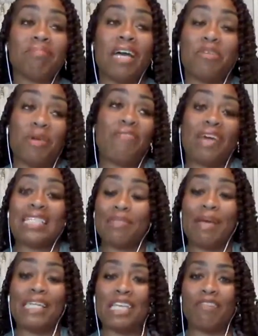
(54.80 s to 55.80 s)
I know I've
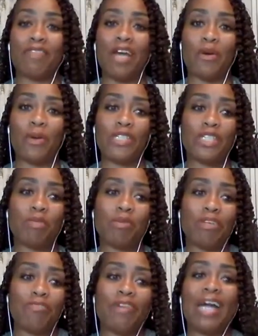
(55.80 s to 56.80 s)
asked myself that question,
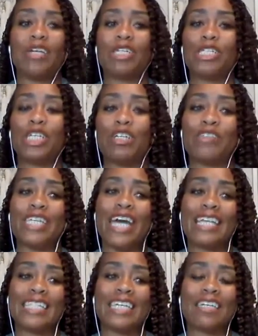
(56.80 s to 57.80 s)
but we find ourselves
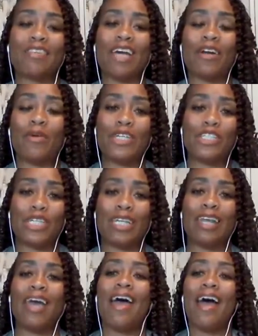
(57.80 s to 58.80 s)
asking that
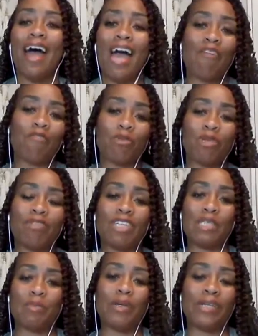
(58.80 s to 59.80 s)
question after we've
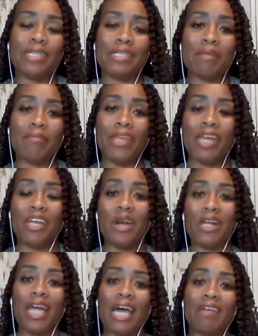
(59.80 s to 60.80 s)
experienced something in
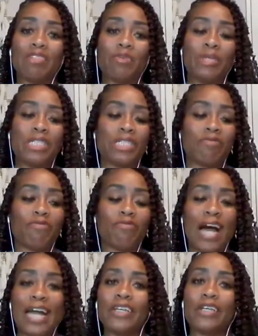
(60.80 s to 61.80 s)
our lives, and we just
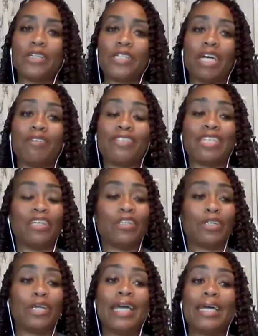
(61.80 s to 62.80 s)
find ourselves
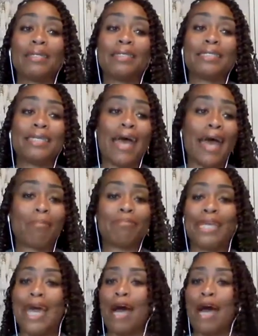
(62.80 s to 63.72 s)
either tapped